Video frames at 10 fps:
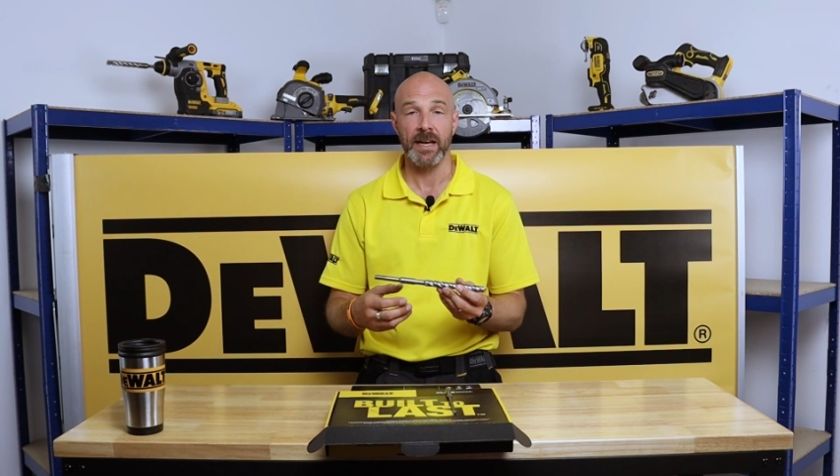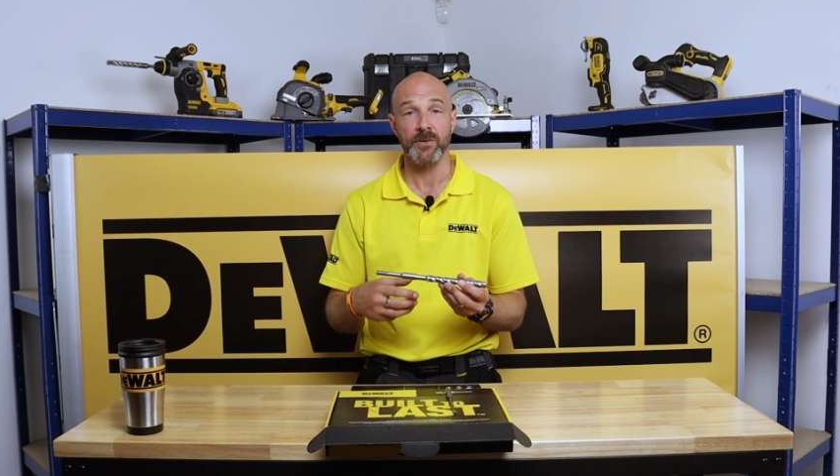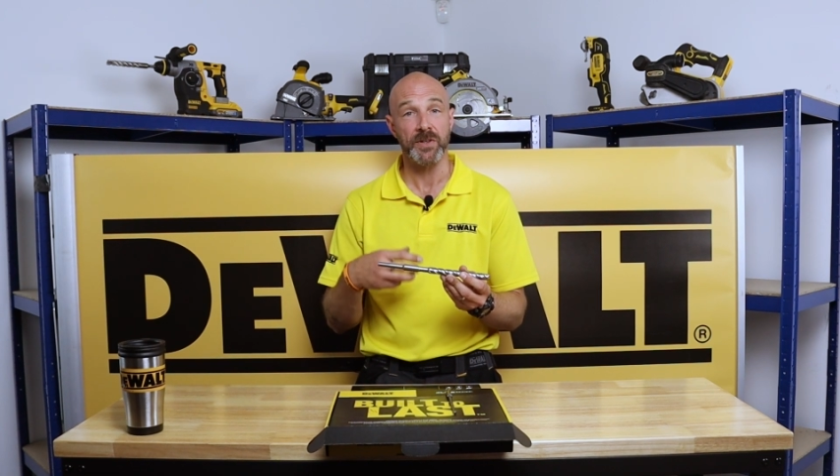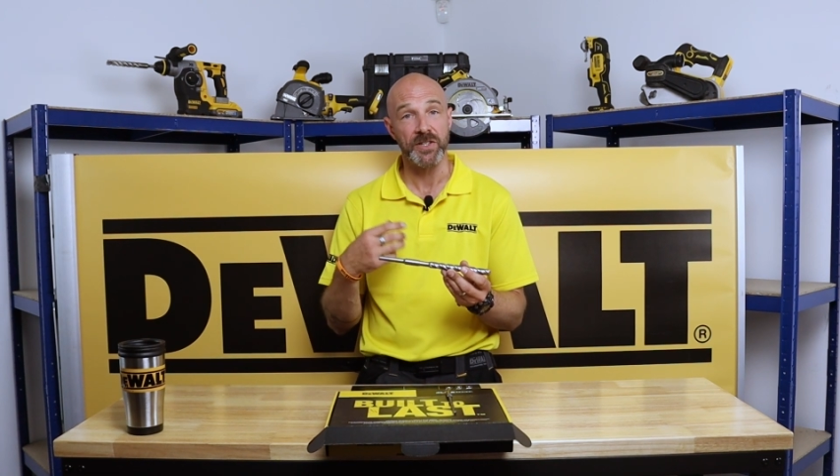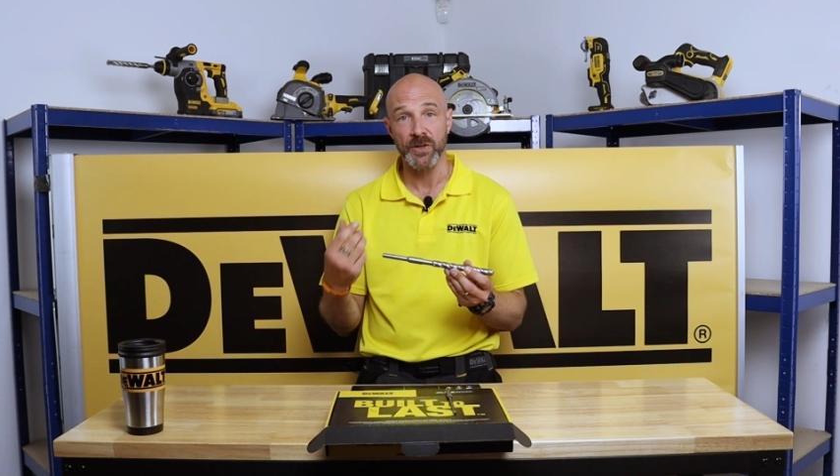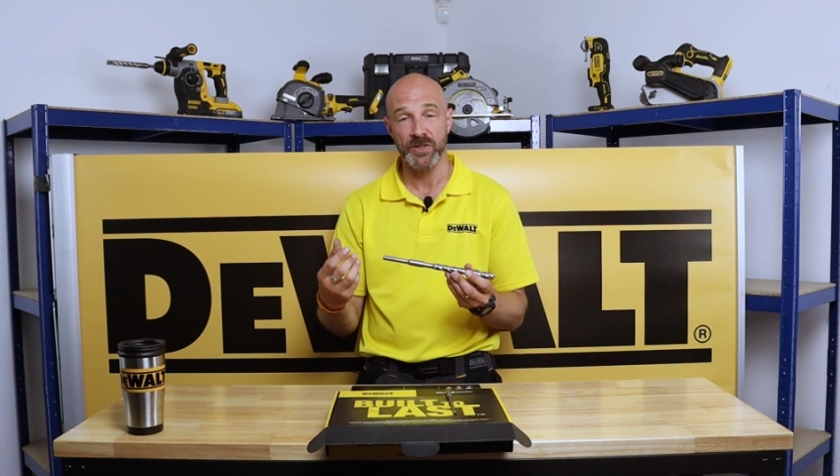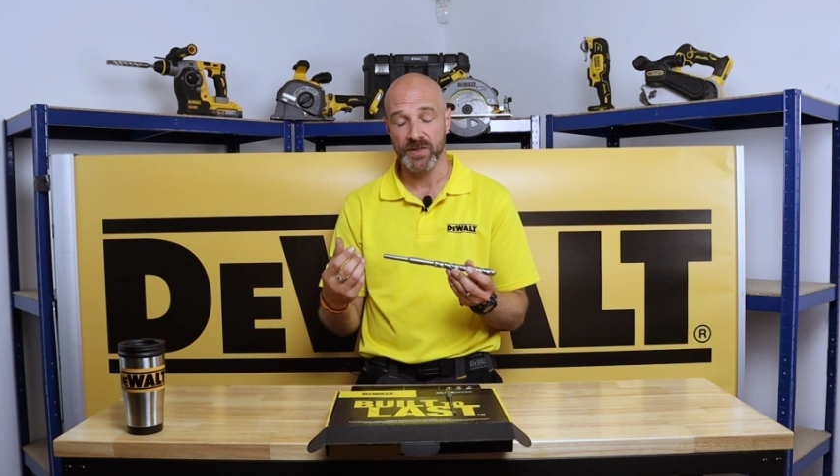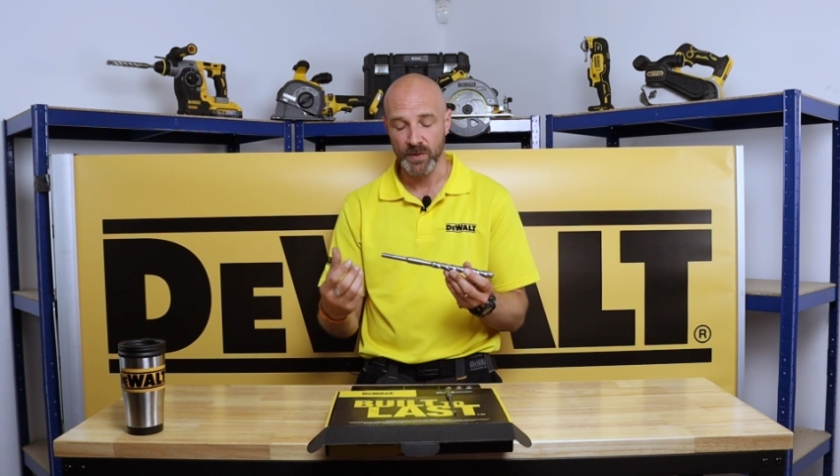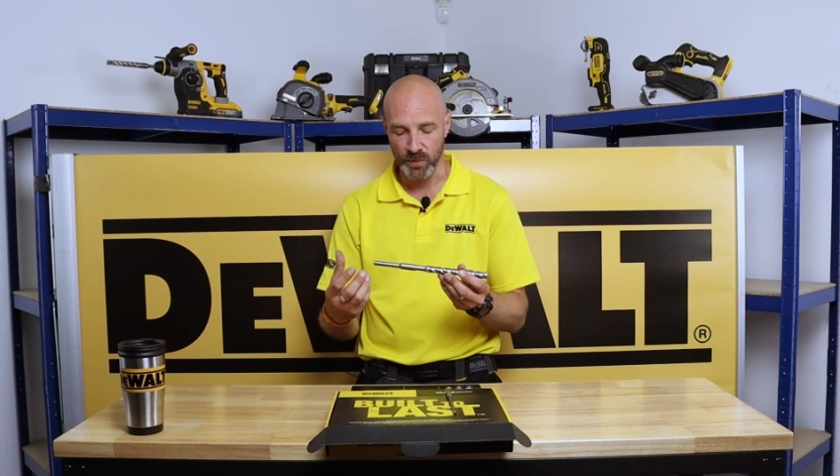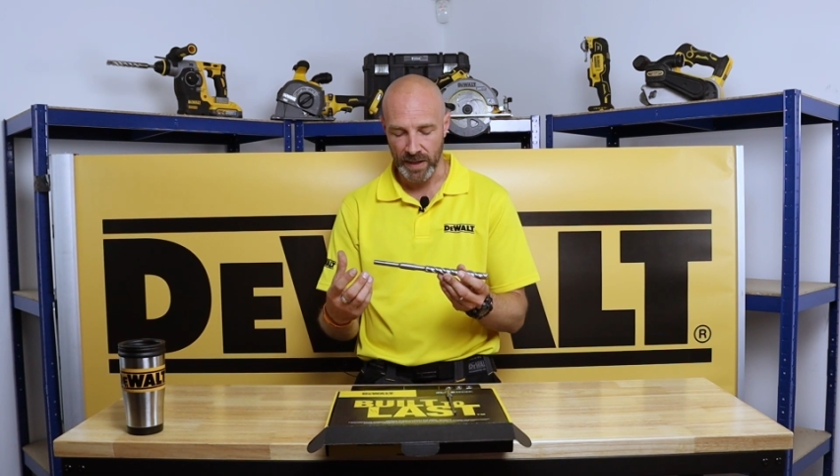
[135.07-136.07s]
and
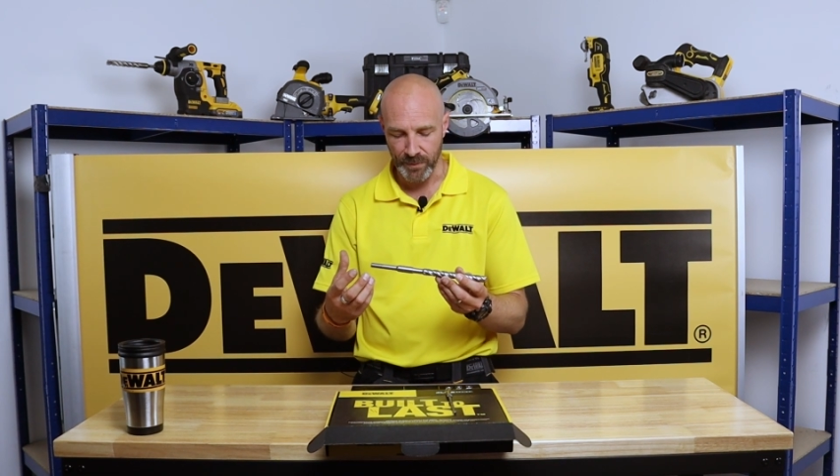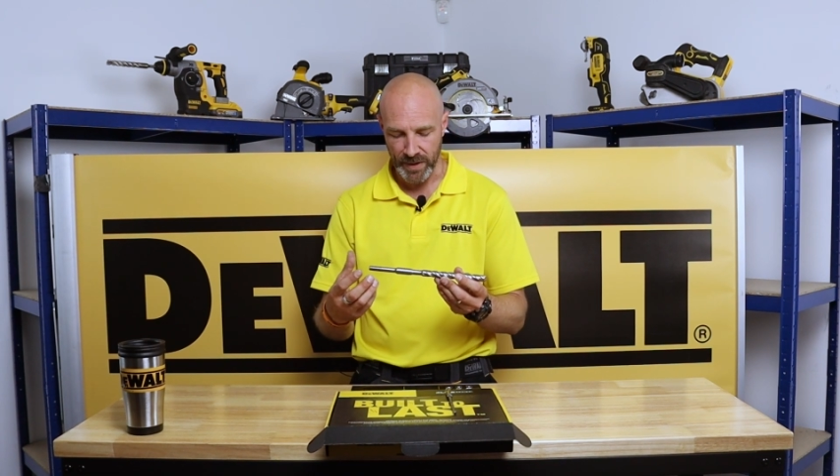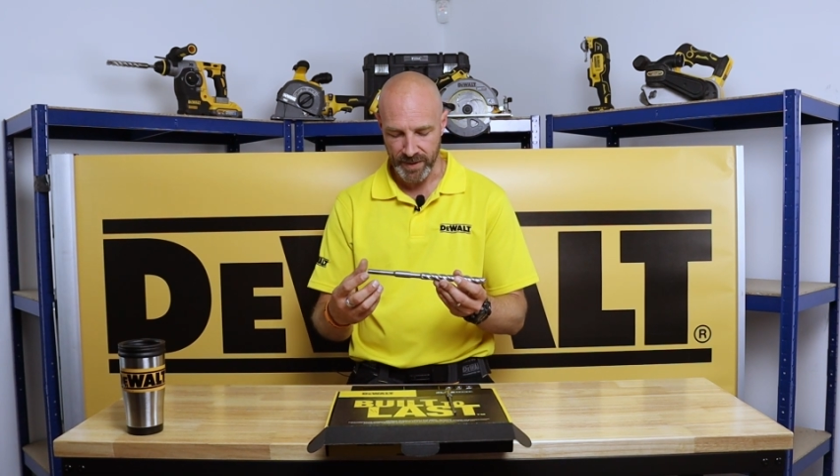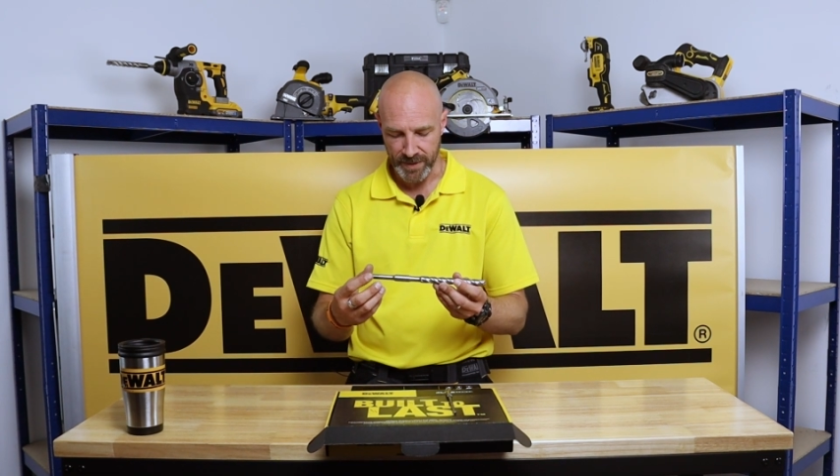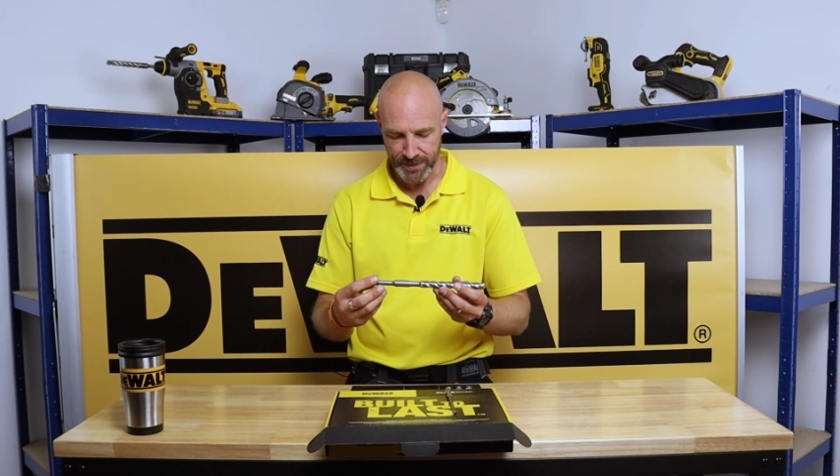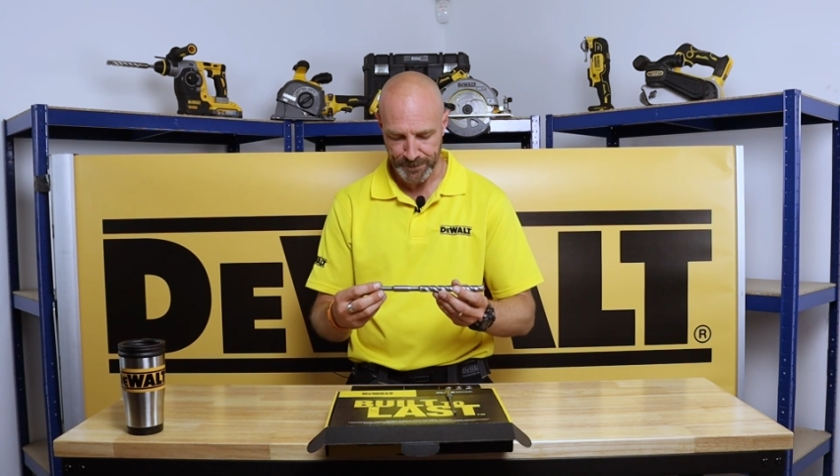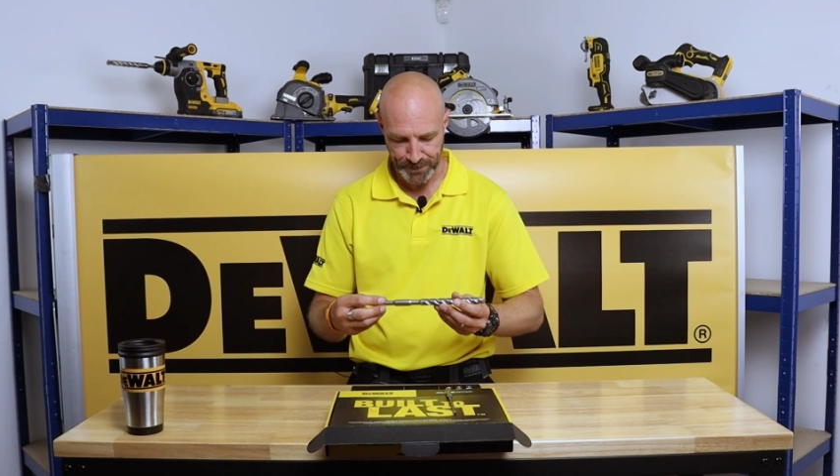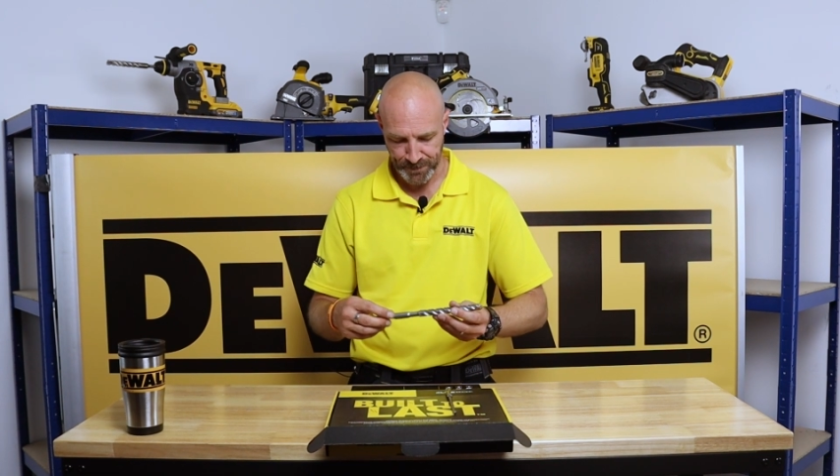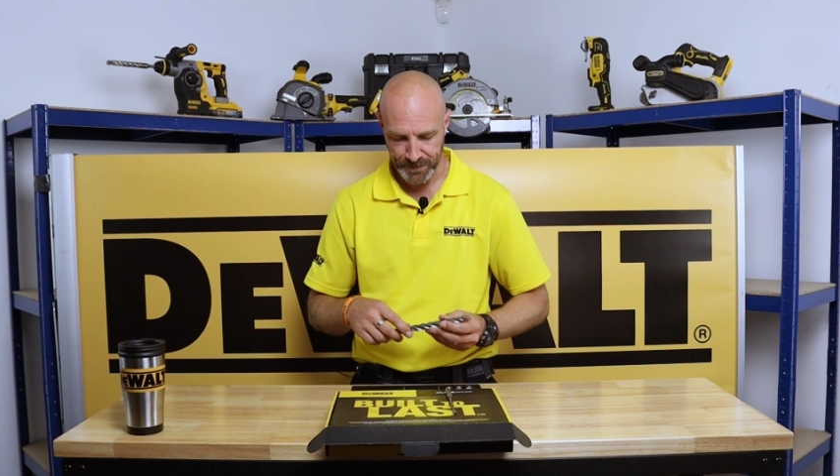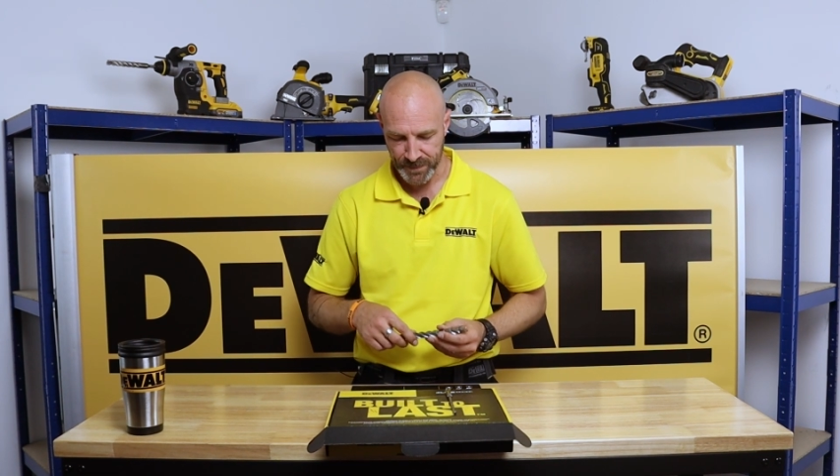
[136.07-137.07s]
reduces all that breakage.
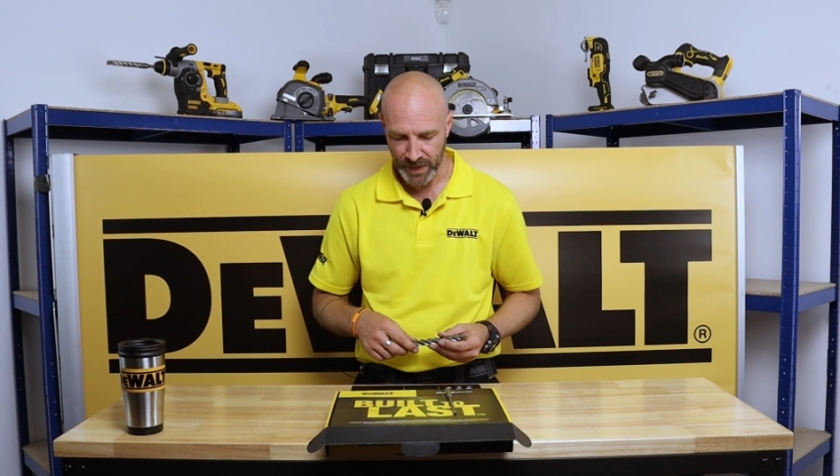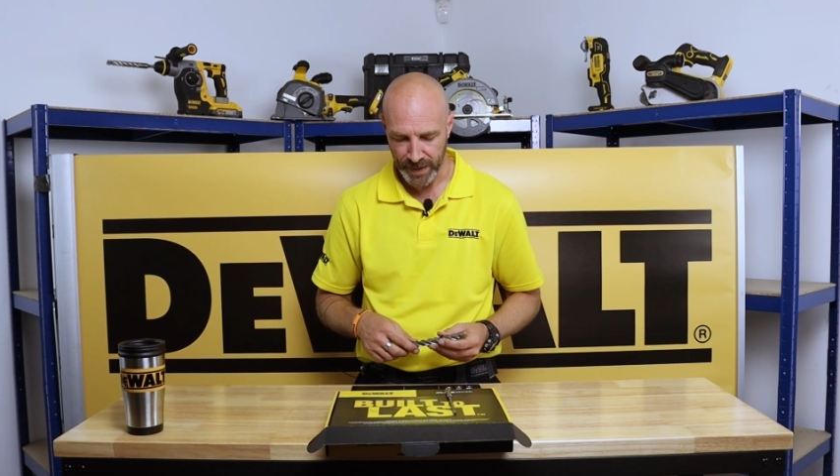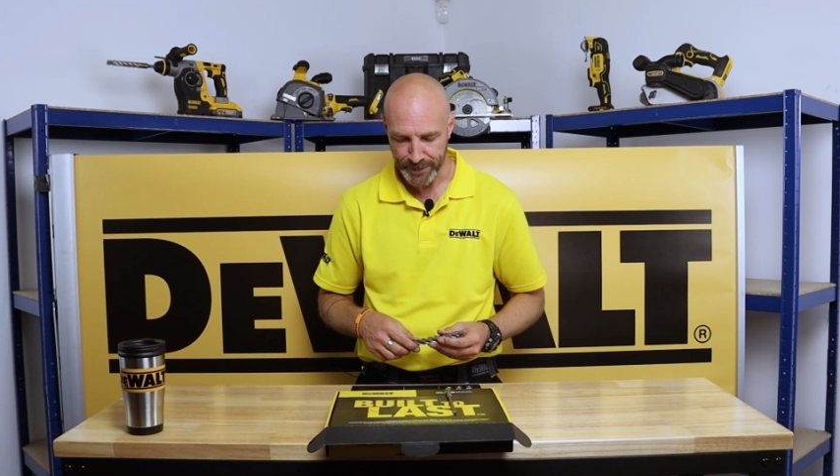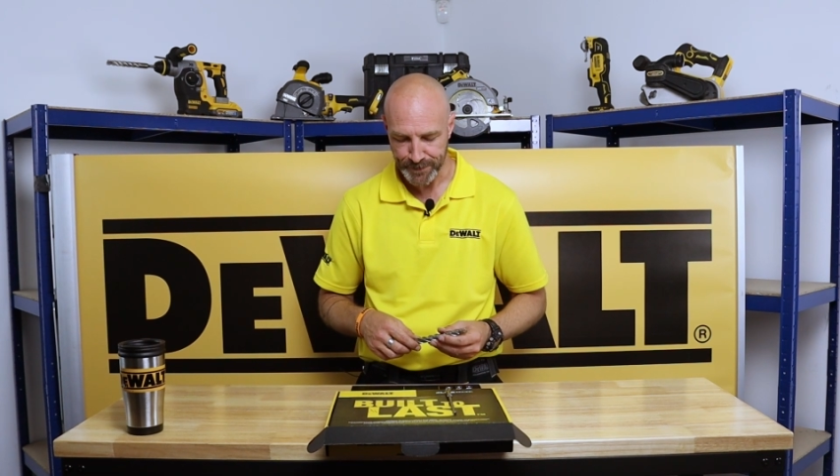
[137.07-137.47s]
Okay.